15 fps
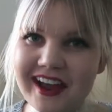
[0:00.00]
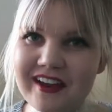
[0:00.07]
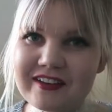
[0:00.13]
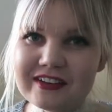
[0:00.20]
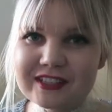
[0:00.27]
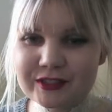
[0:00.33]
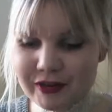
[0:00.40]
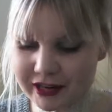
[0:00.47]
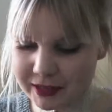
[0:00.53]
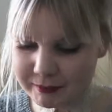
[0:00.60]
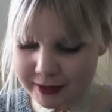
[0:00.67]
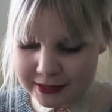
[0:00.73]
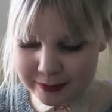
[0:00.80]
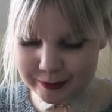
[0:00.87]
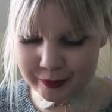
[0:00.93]
Hirons
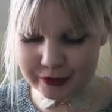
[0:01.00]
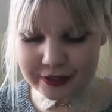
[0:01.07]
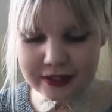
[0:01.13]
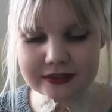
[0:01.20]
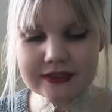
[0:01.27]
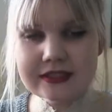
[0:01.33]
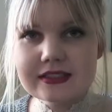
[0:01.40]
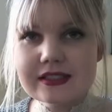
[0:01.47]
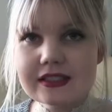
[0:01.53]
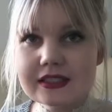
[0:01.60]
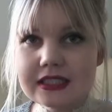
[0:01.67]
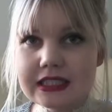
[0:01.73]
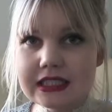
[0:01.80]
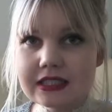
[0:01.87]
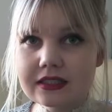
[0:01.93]
recommended product is the
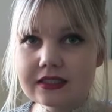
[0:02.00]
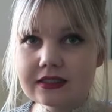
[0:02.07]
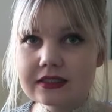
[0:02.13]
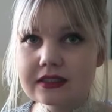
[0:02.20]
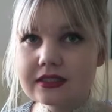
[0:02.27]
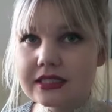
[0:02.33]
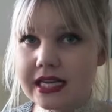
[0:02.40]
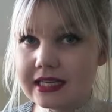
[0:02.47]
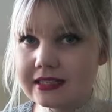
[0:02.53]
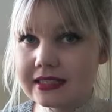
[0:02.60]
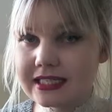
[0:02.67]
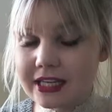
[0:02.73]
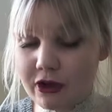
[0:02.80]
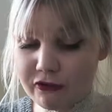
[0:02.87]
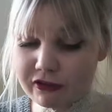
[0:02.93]
Clinique Take the
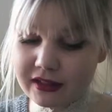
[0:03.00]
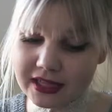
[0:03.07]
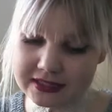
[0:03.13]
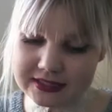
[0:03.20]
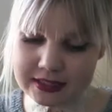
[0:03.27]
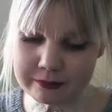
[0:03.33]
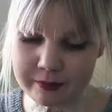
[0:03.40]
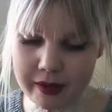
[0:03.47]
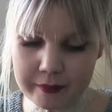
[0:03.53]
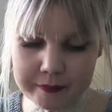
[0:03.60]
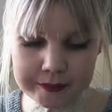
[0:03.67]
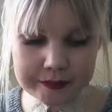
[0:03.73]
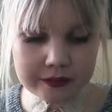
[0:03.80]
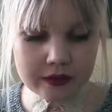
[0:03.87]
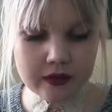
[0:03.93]
Day Off Cleansing
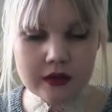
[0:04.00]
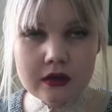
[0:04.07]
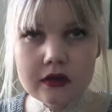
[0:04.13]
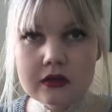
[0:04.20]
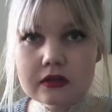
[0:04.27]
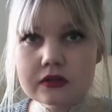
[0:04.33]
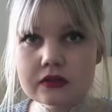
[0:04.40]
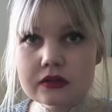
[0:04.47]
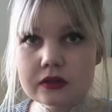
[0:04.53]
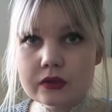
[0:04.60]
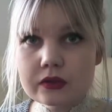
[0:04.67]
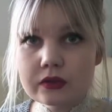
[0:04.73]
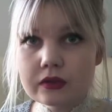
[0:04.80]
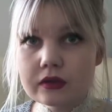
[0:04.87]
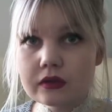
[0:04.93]
Balm.
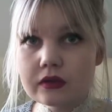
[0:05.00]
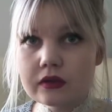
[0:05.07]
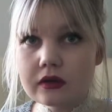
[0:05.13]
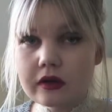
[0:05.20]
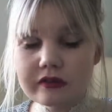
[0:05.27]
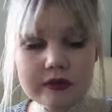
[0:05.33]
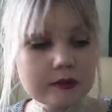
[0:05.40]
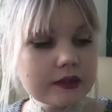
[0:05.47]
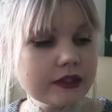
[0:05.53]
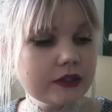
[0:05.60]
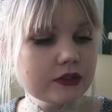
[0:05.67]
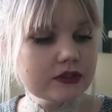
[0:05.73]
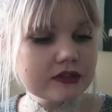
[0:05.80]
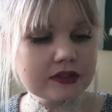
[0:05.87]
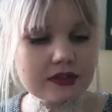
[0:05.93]
So I've
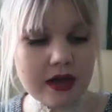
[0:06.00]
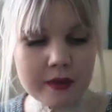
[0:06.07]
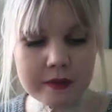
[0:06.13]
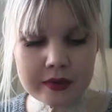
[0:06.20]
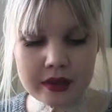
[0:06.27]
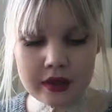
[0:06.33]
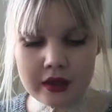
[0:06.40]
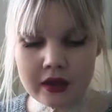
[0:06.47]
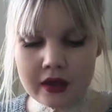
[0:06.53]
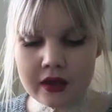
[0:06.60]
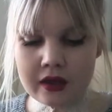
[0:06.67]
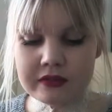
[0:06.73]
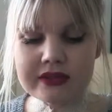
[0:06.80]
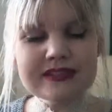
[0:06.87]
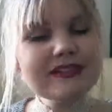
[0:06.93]
completely used this up.
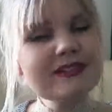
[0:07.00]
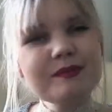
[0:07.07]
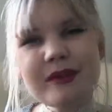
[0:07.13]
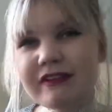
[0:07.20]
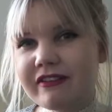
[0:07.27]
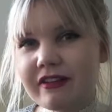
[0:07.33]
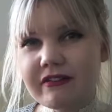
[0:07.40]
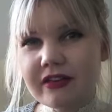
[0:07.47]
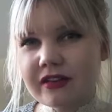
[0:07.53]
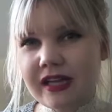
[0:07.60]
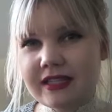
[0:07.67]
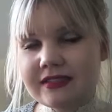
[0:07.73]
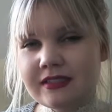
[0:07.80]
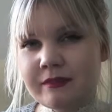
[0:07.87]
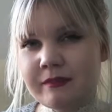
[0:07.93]
This isn't my favourite
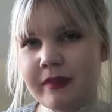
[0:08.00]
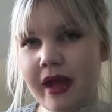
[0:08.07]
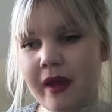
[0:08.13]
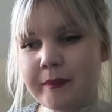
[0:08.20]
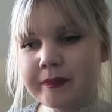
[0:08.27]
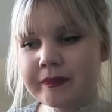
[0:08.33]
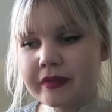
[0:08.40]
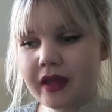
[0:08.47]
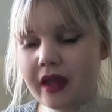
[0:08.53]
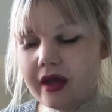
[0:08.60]
cleansing balm.